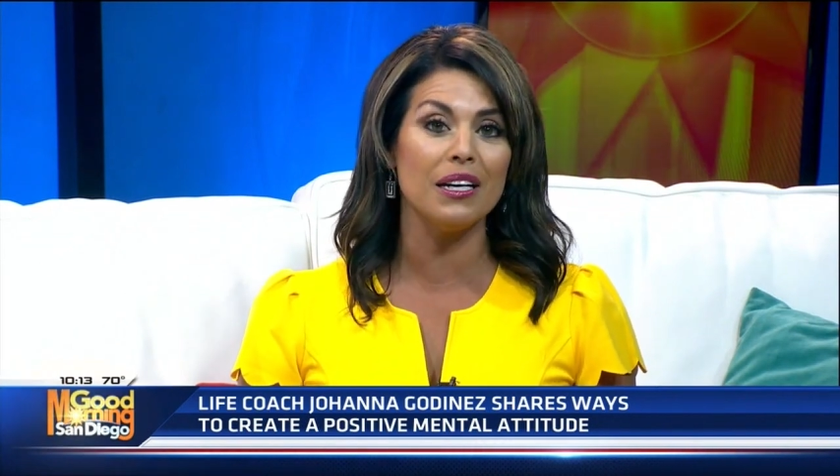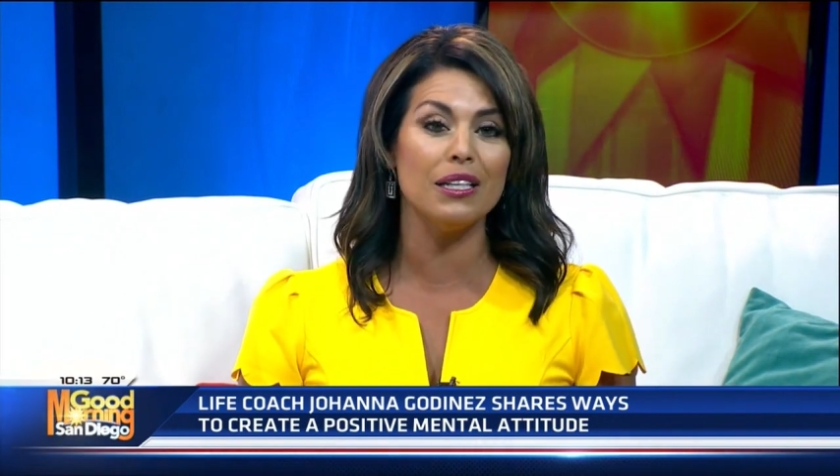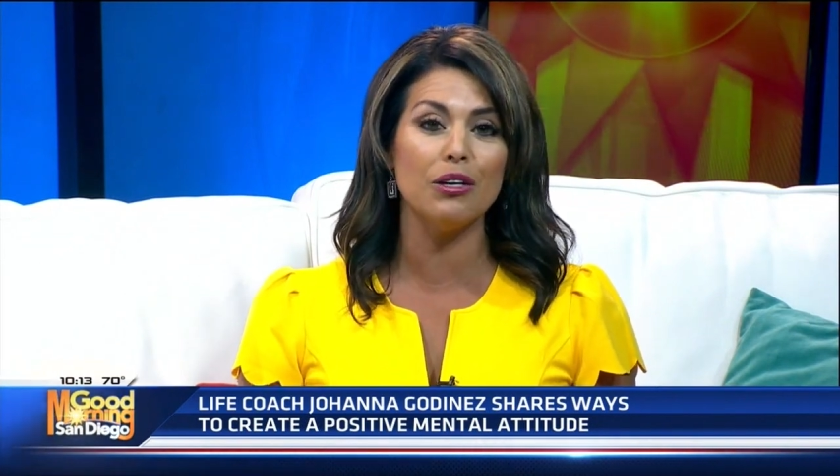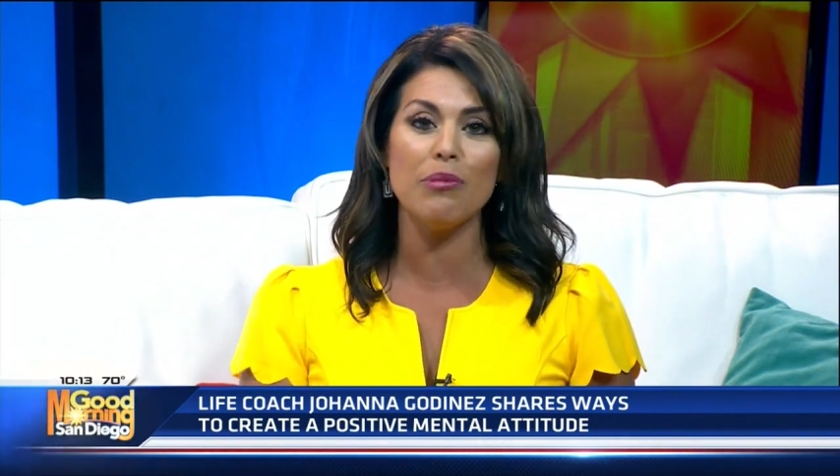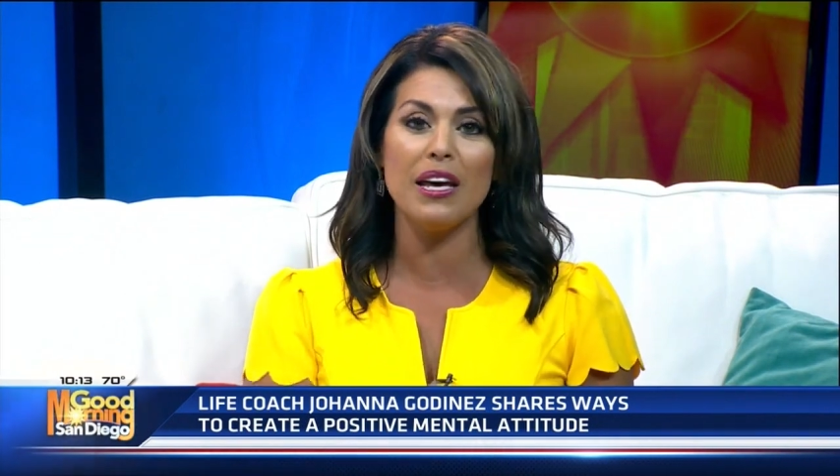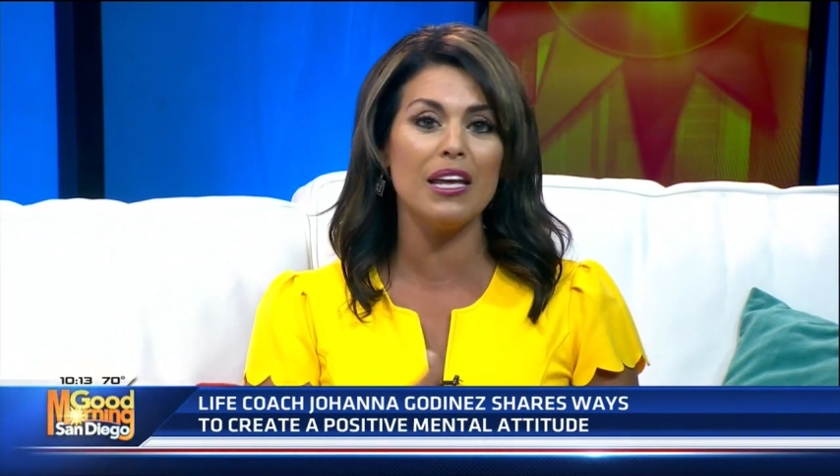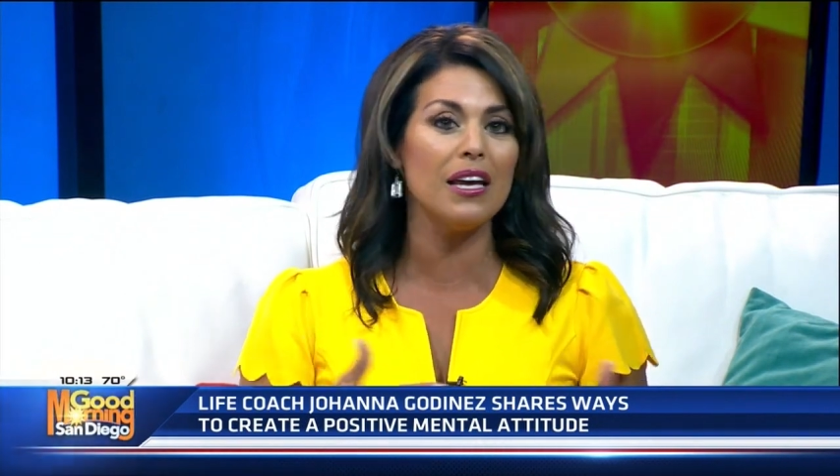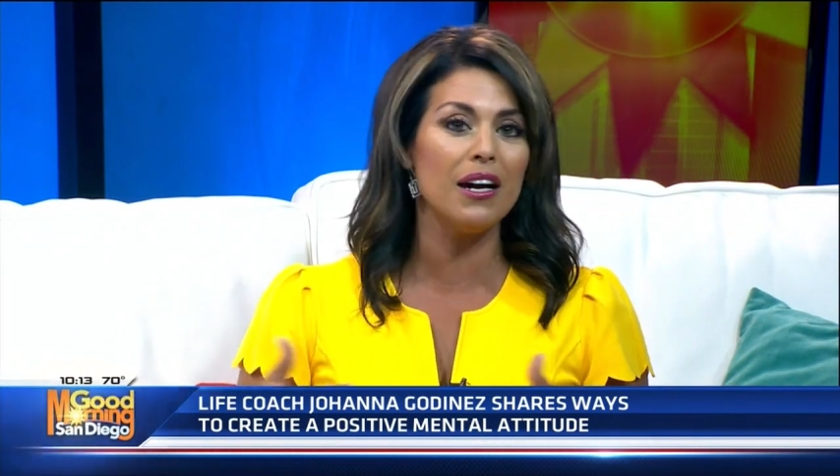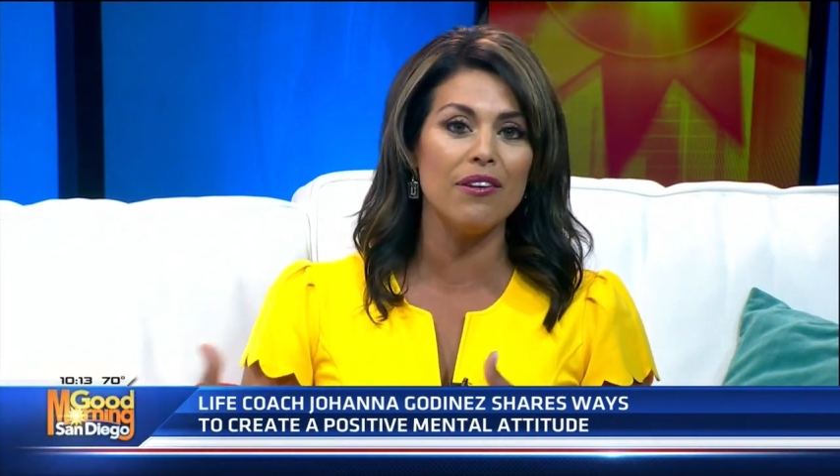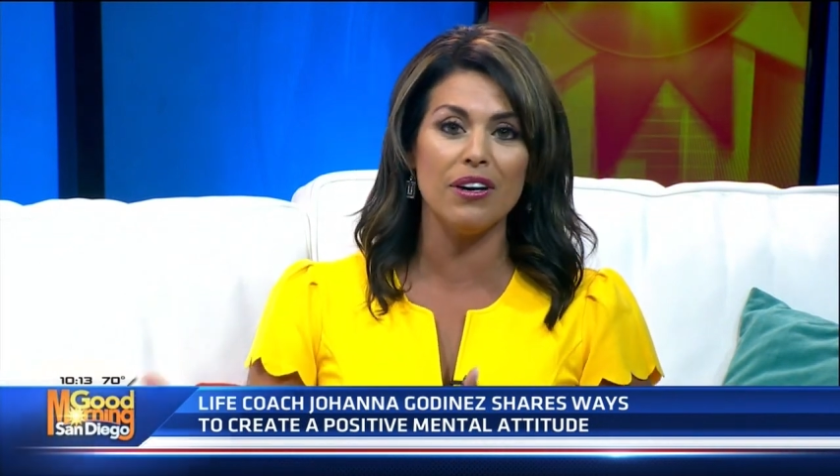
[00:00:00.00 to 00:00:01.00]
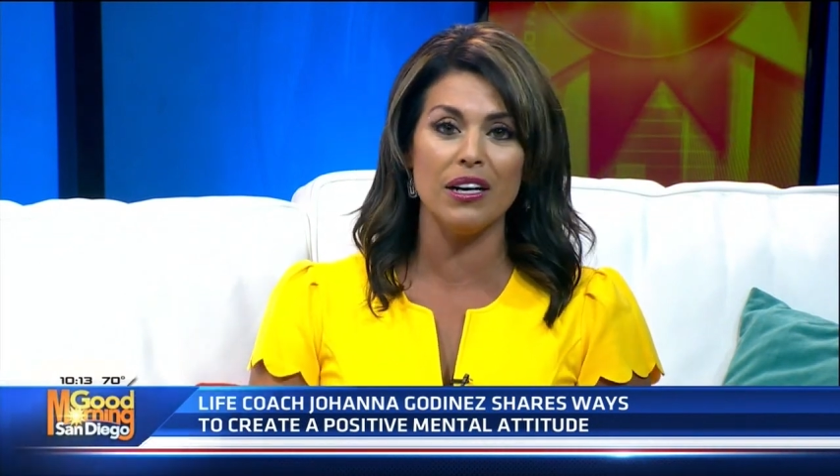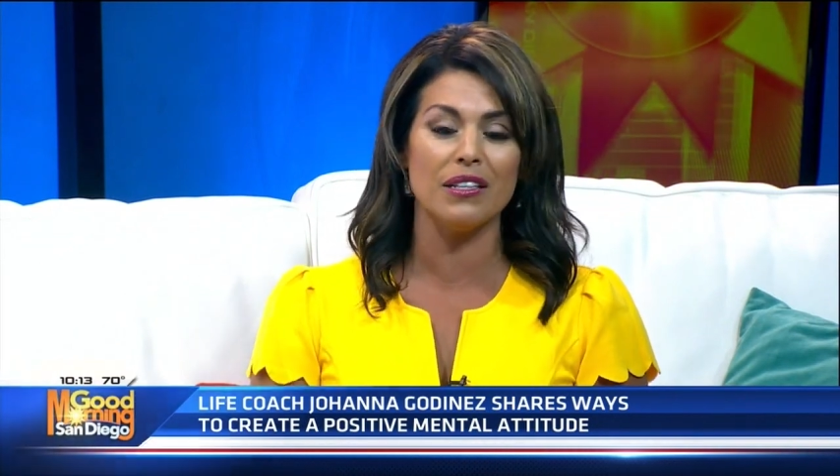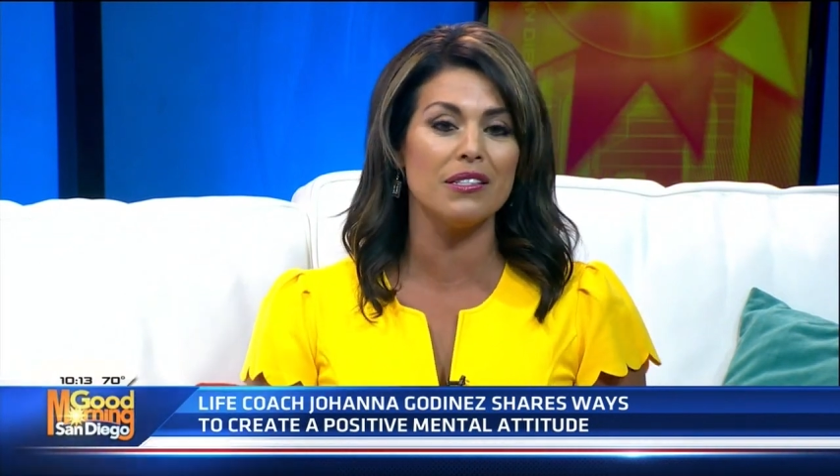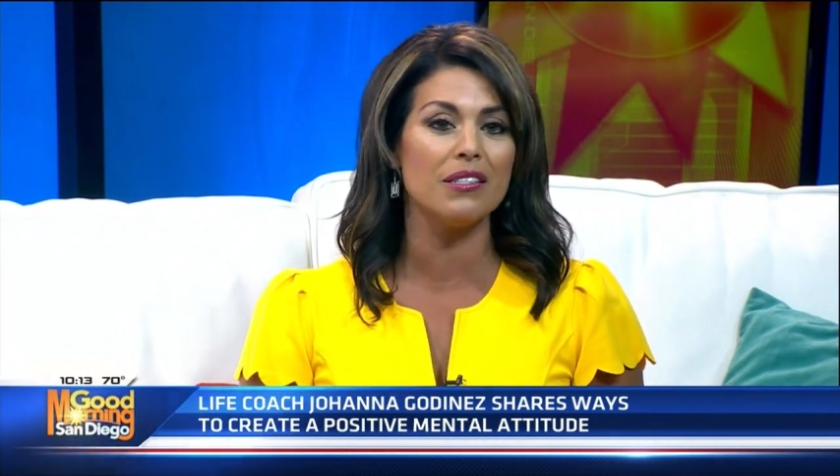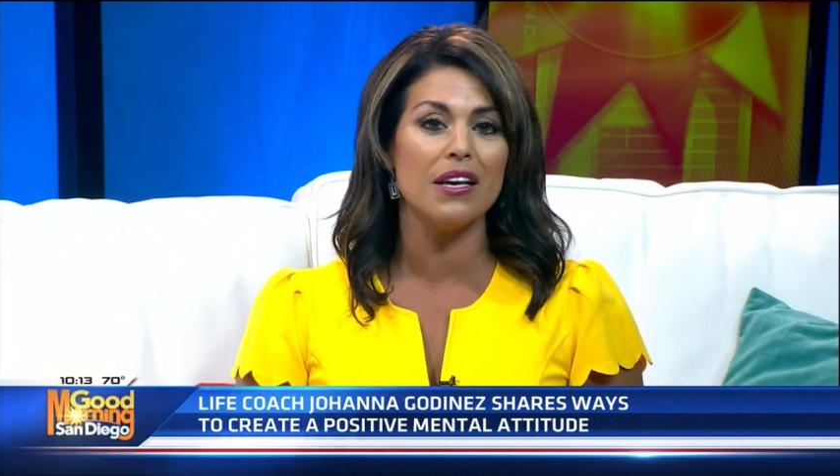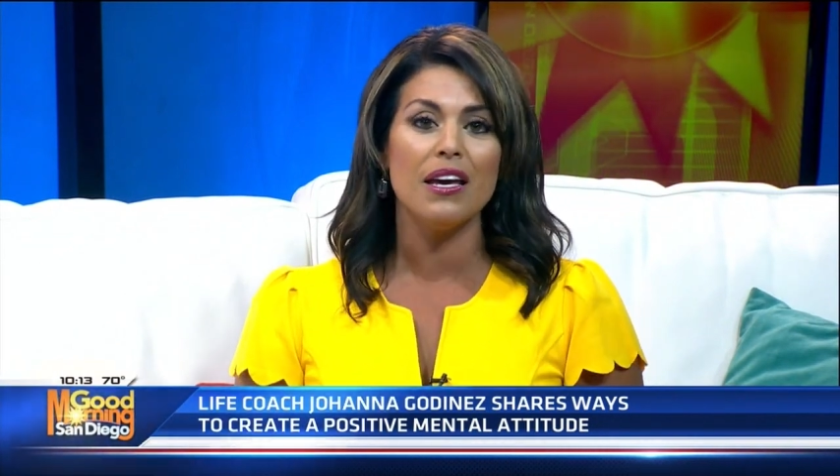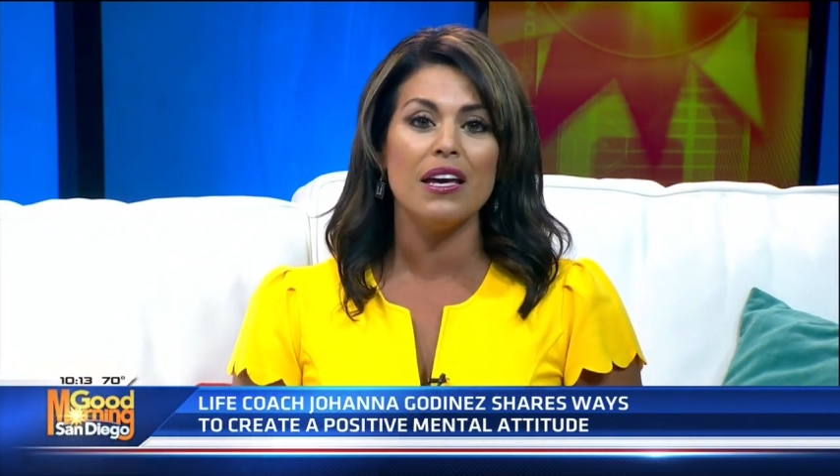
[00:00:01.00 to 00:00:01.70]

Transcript: Many of us